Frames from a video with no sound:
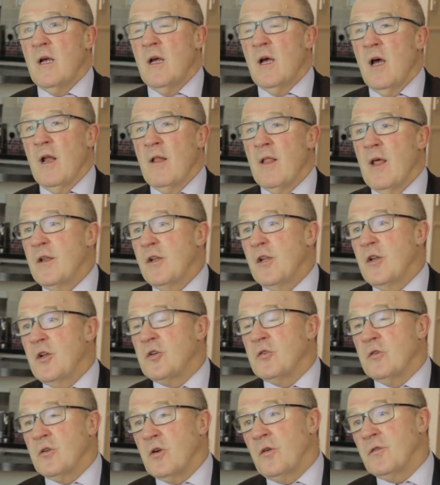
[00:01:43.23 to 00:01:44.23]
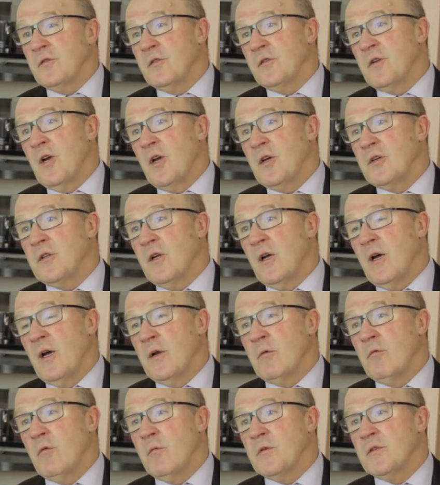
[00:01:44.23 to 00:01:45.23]
And then the initial consultation I
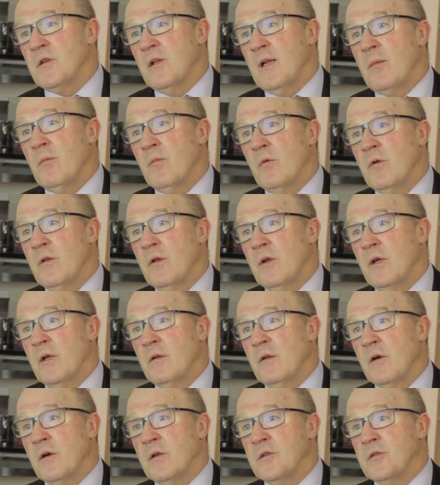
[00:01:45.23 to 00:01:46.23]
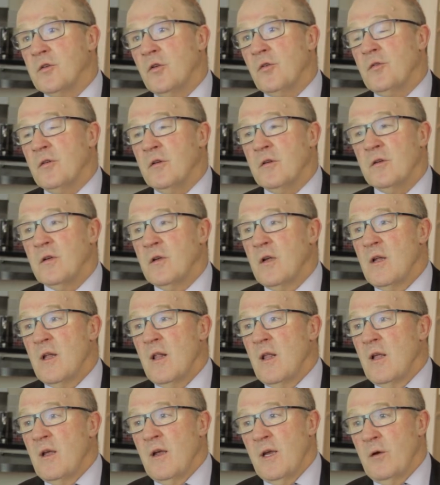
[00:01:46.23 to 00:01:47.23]
had with Mr. Lambert, the consultant,
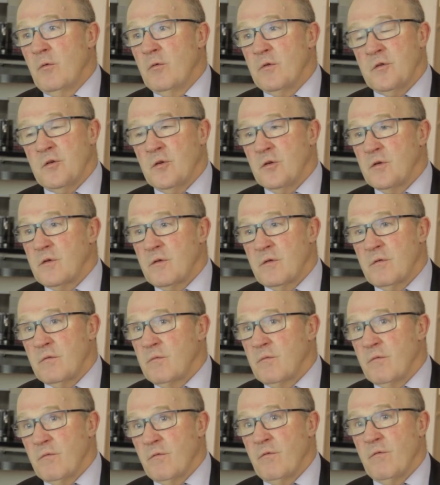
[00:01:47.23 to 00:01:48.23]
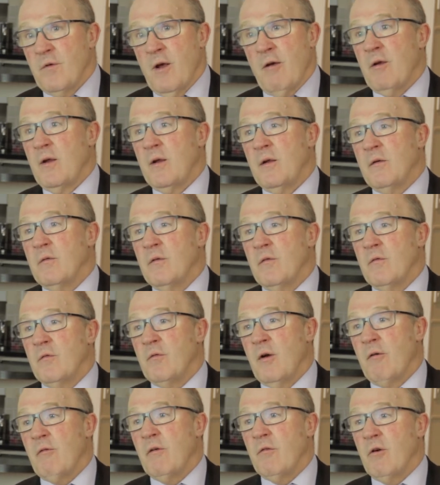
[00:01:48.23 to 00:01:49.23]
he was just very
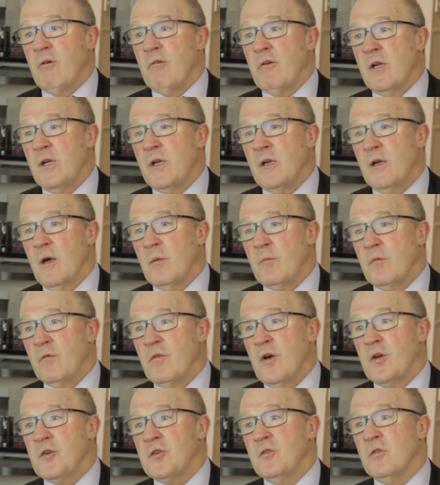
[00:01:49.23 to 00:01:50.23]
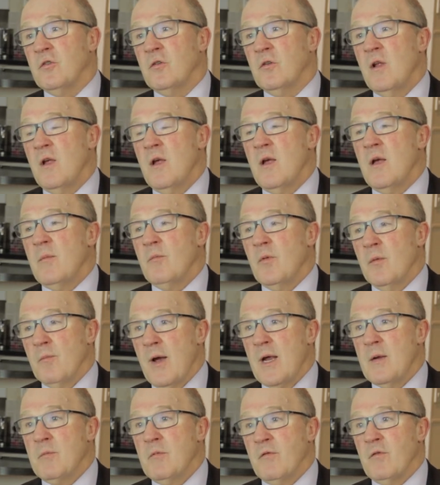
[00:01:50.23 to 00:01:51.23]
professional, but
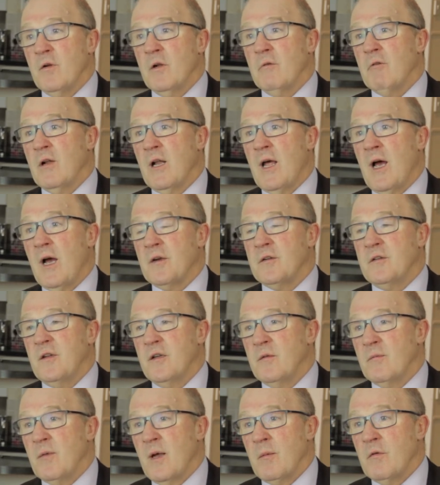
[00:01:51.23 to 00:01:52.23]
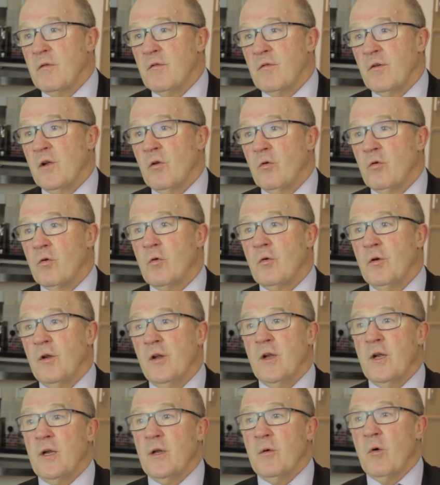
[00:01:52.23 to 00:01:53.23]
made me feel relaxed, didn't make me feel awkward
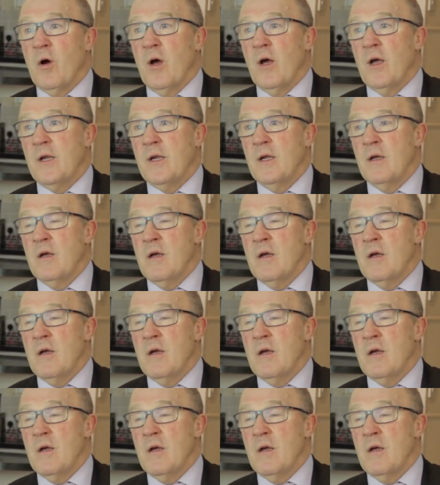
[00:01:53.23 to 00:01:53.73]
in any way.